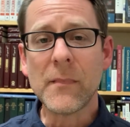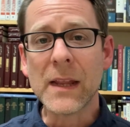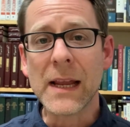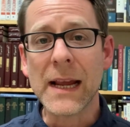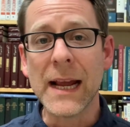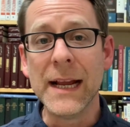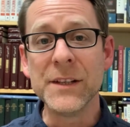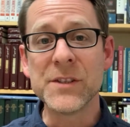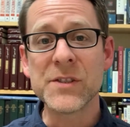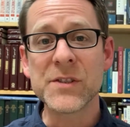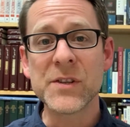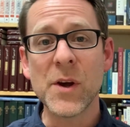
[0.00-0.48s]

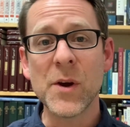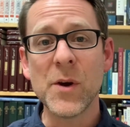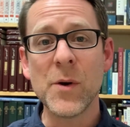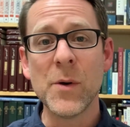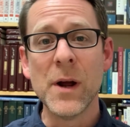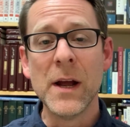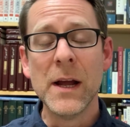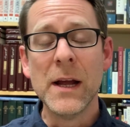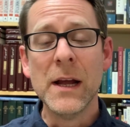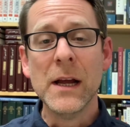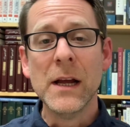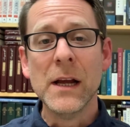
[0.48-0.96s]
And so
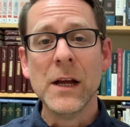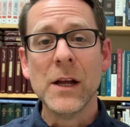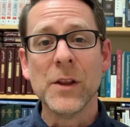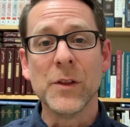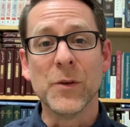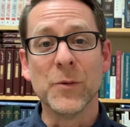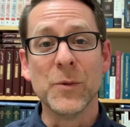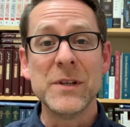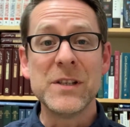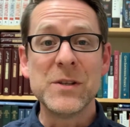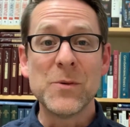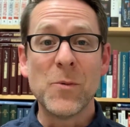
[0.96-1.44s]

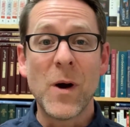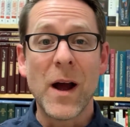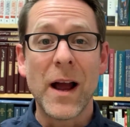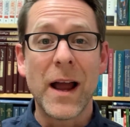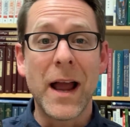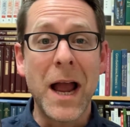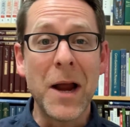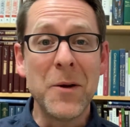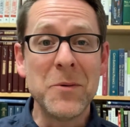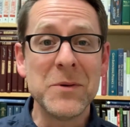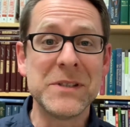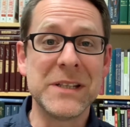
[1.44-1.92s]
the reason why
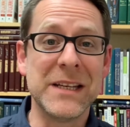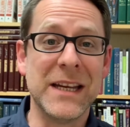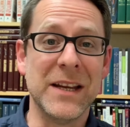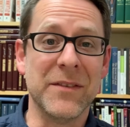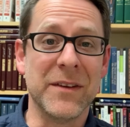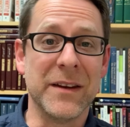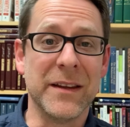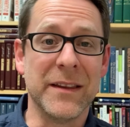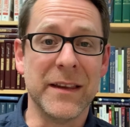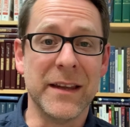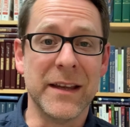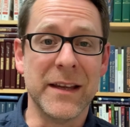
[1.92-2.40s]
I was
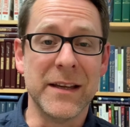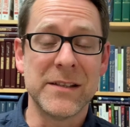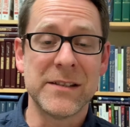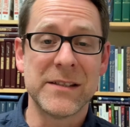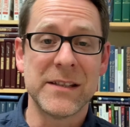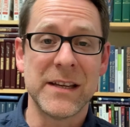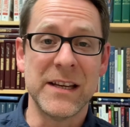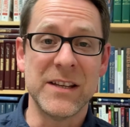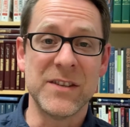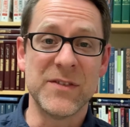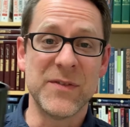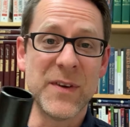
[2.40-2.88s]
giving
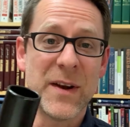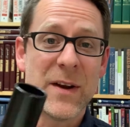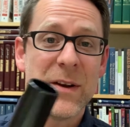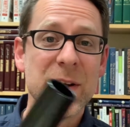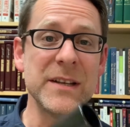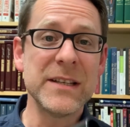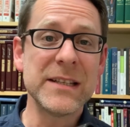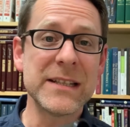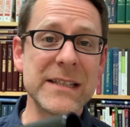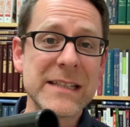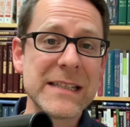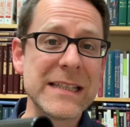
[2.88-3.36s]
this is very
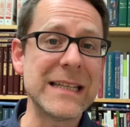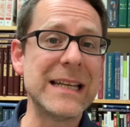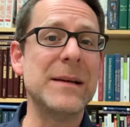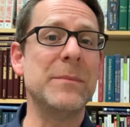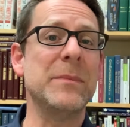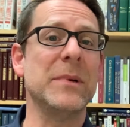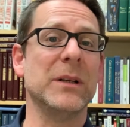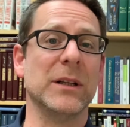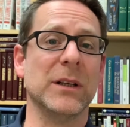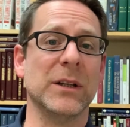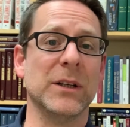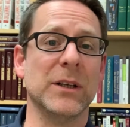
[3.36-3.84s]

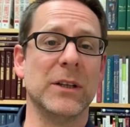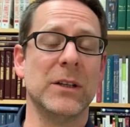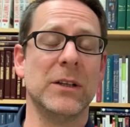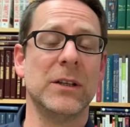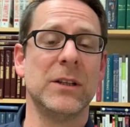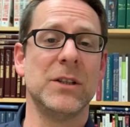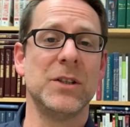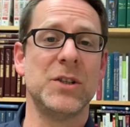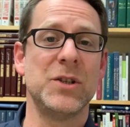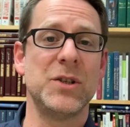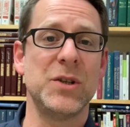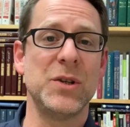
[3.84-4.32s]
similar
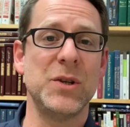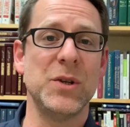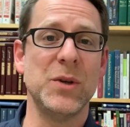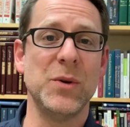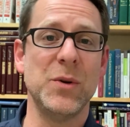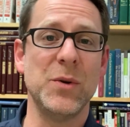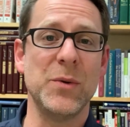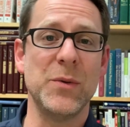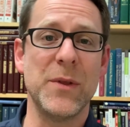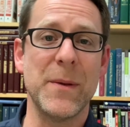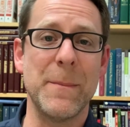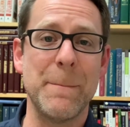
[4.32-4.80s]

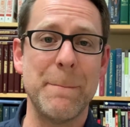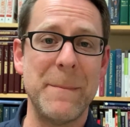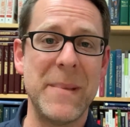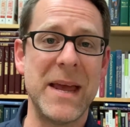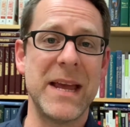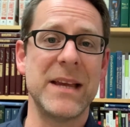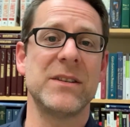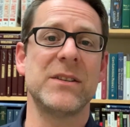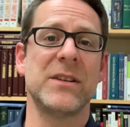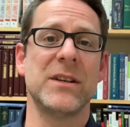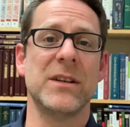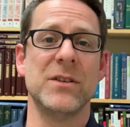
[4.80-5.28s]
to the
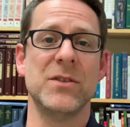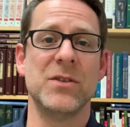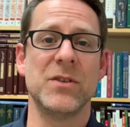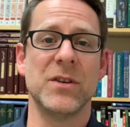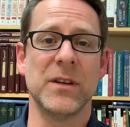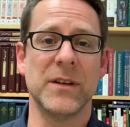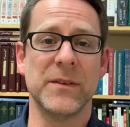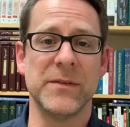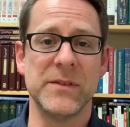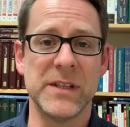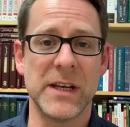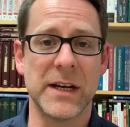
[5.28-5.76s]
message
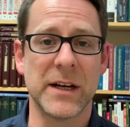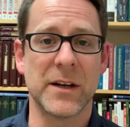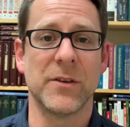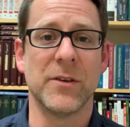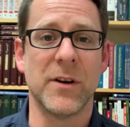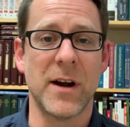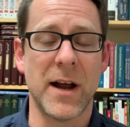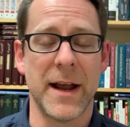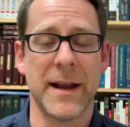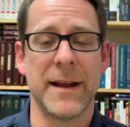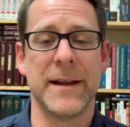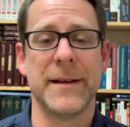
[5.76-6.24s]
of
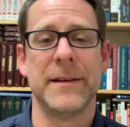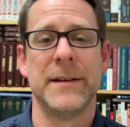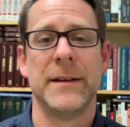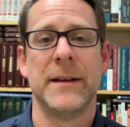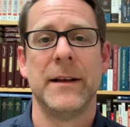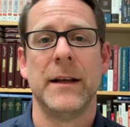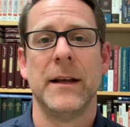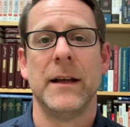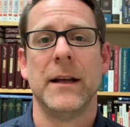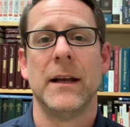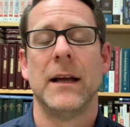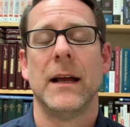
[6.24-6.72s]
Zechariah.
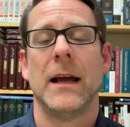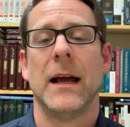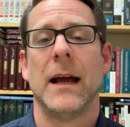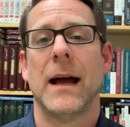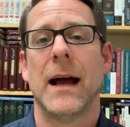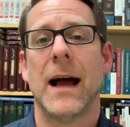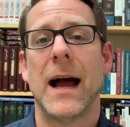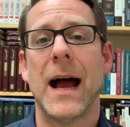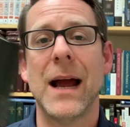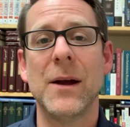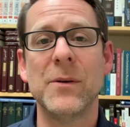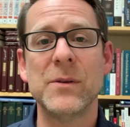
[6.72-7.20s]

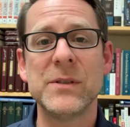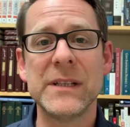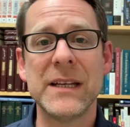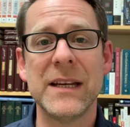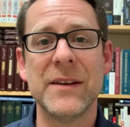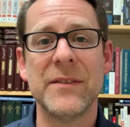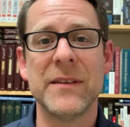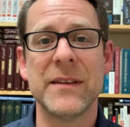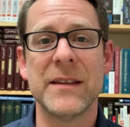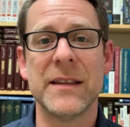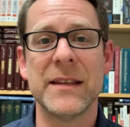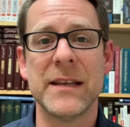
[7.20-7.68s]
I was
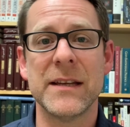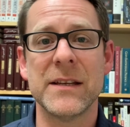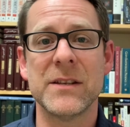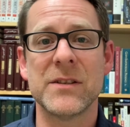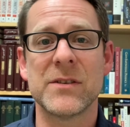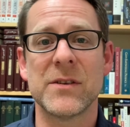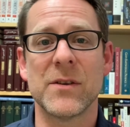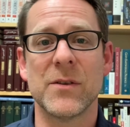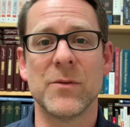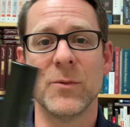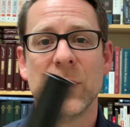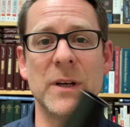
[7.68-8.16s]
given
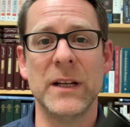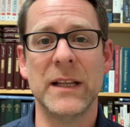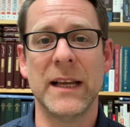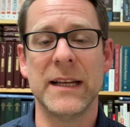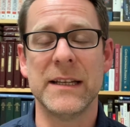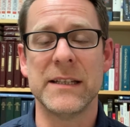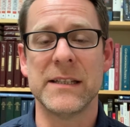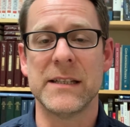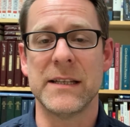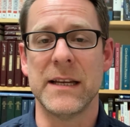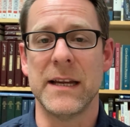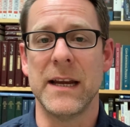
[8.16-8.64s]
this relay
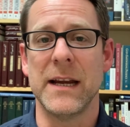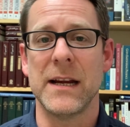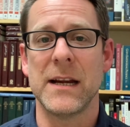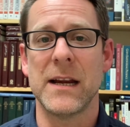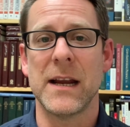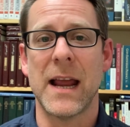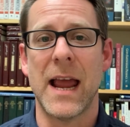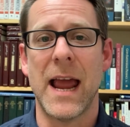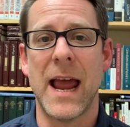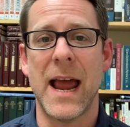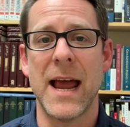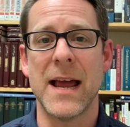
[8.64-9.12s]

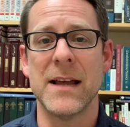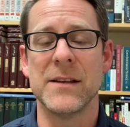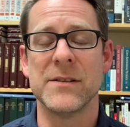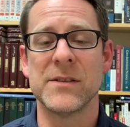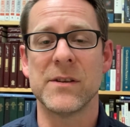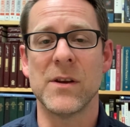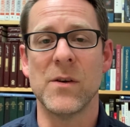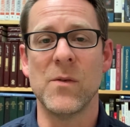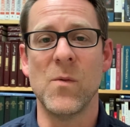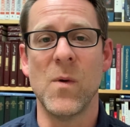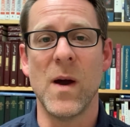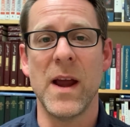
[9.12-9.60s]
stick as
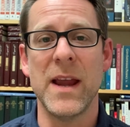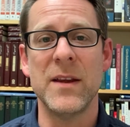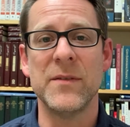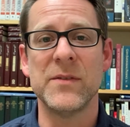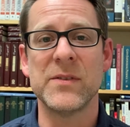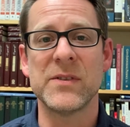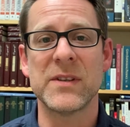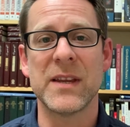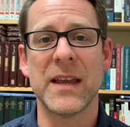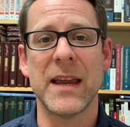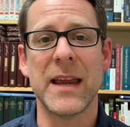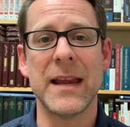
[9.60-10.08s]
a way of
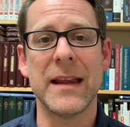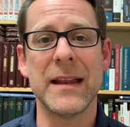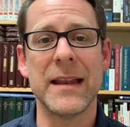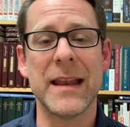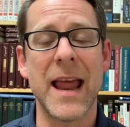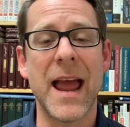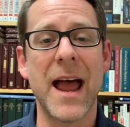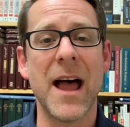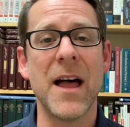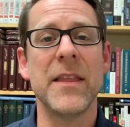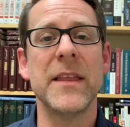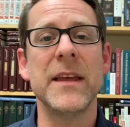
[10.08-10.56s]
saying,
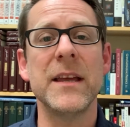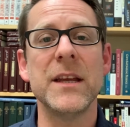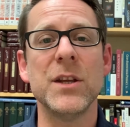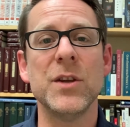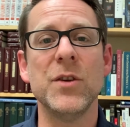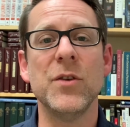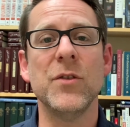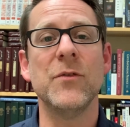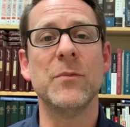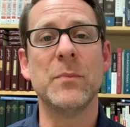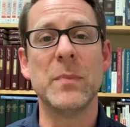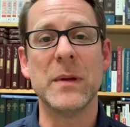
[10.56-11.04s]
now that
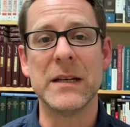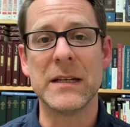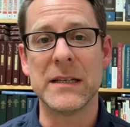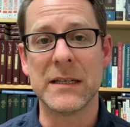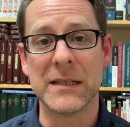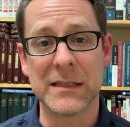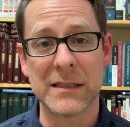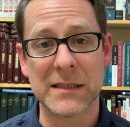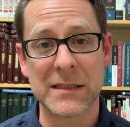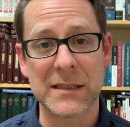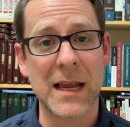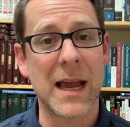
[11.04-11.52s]
you've been
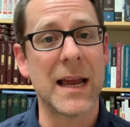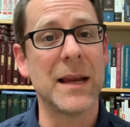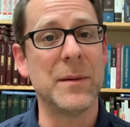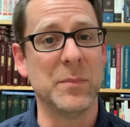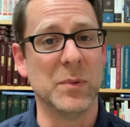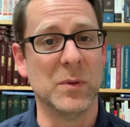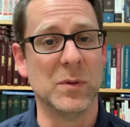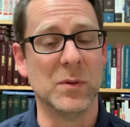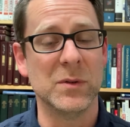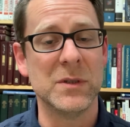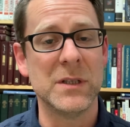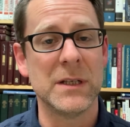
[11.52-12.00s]

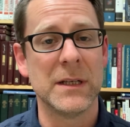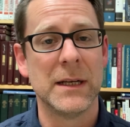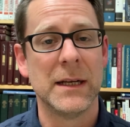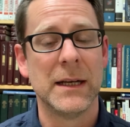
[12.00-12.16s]
discipled,